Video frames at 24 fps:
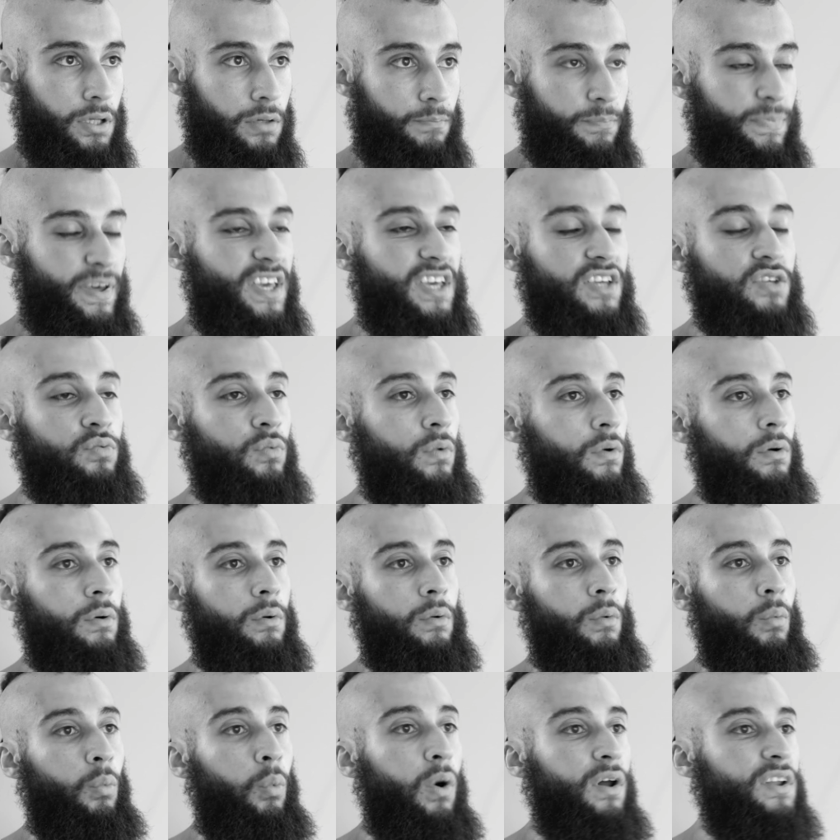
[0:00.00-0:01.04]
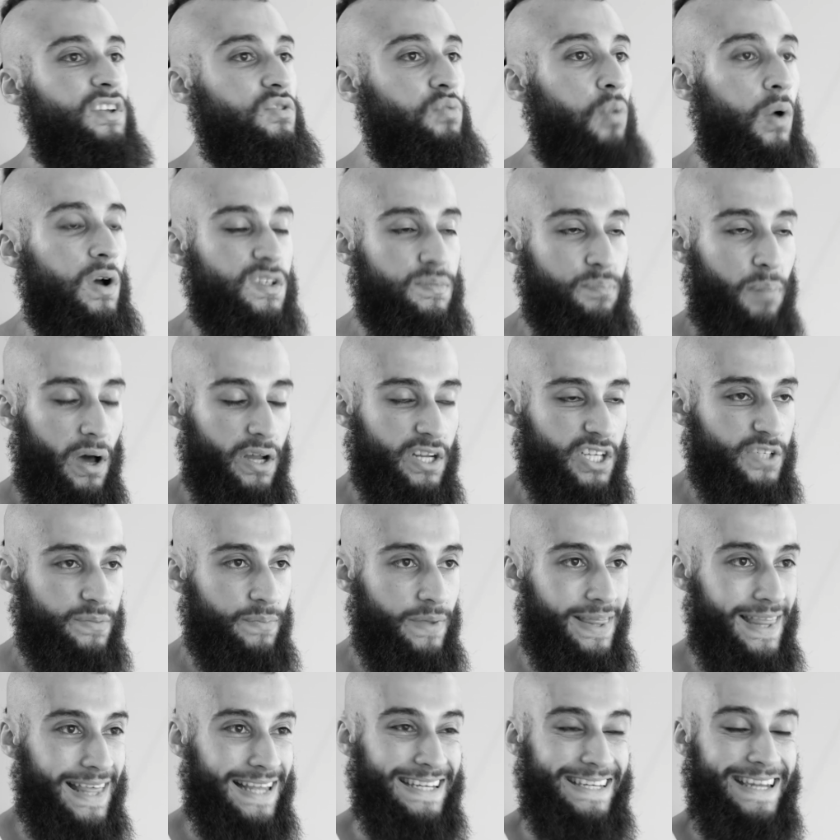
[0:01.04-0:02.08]
Because what is worse
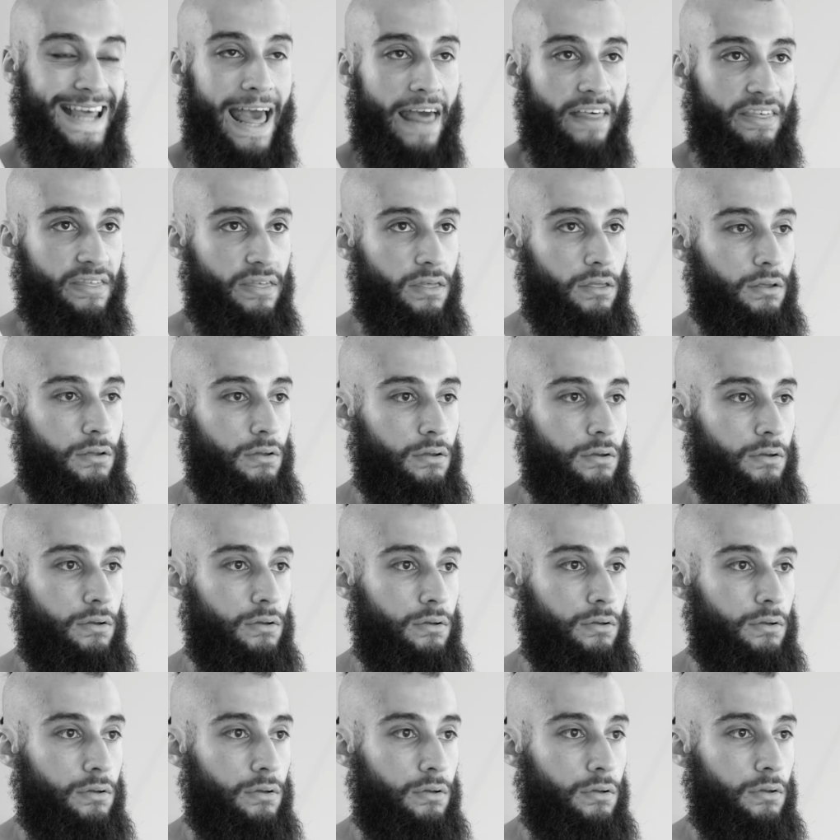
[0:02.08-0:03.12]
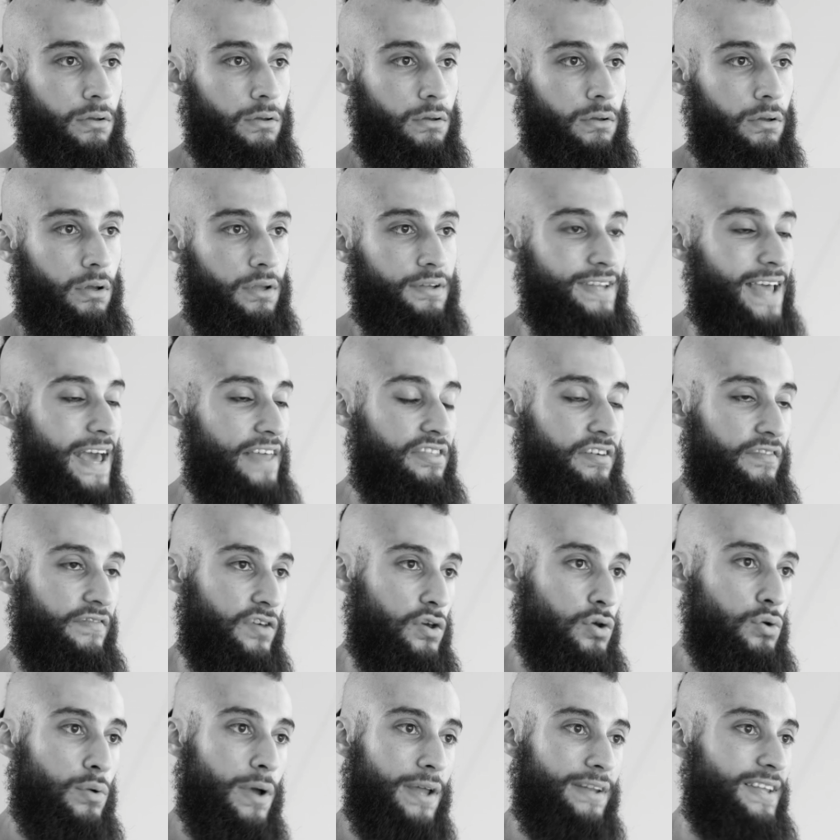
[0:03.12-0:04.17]
punishment than death? death of
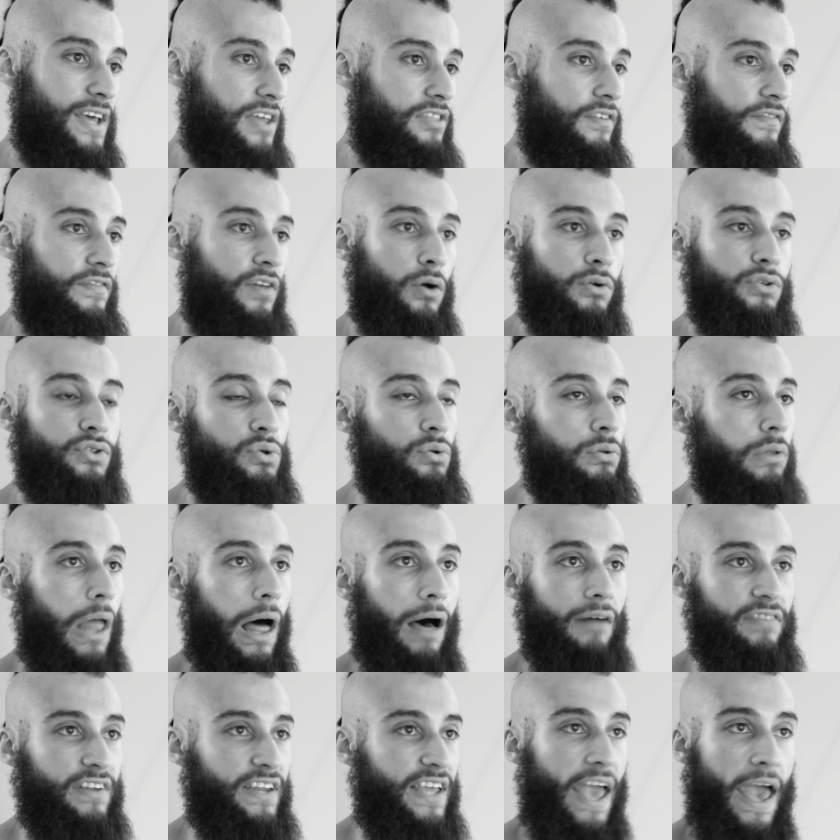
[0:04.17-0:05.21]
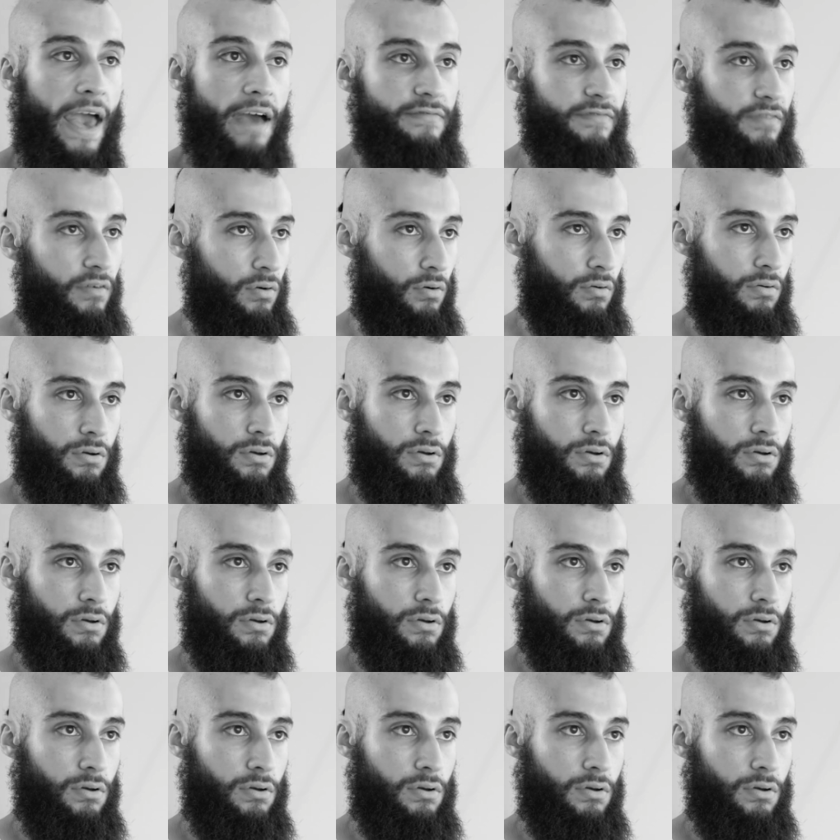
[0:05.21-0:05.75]
you and death of those you love and care for.